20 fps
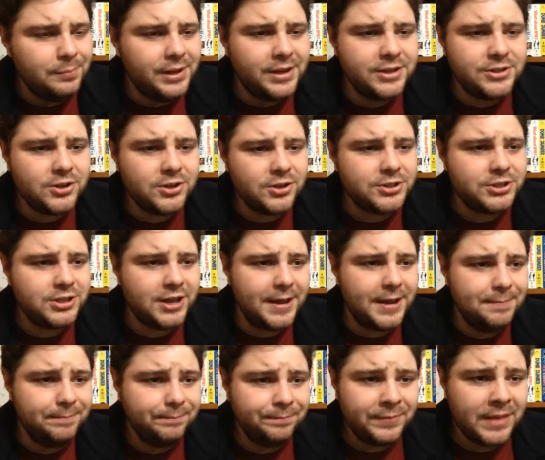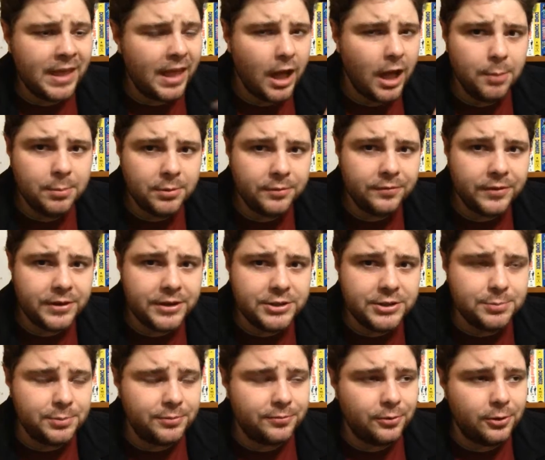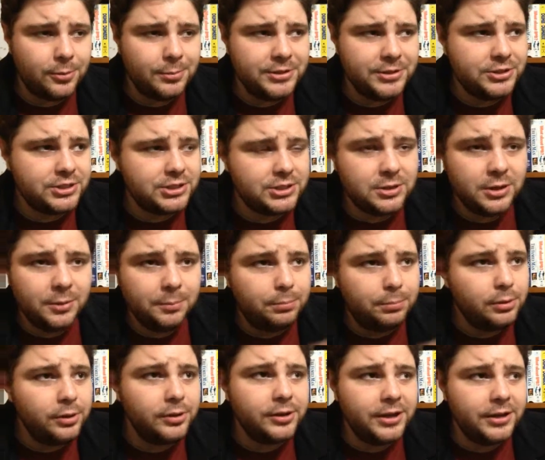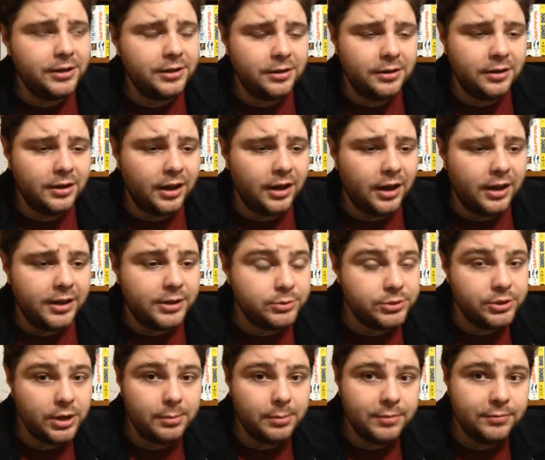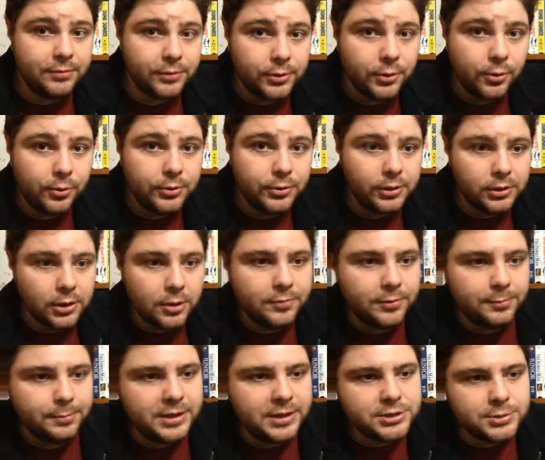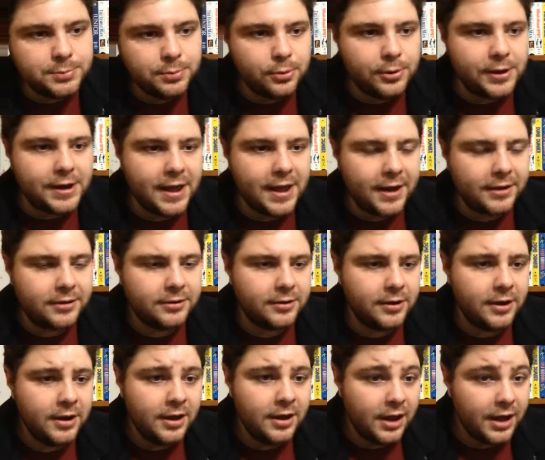Because I'll say Albert Finney's performance, brilliant. He was nominated for a Golden Globe for Best Supporting Actor.